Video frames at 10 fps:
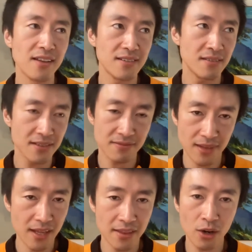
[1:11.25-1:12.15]
This,
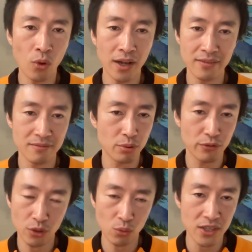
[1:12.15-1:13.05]
their one
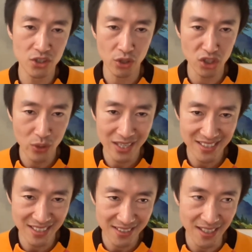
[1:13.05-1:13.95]
preferred one is called
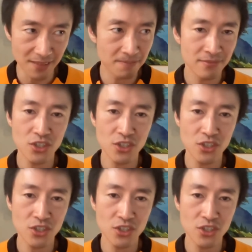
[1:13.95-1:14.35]
USDC.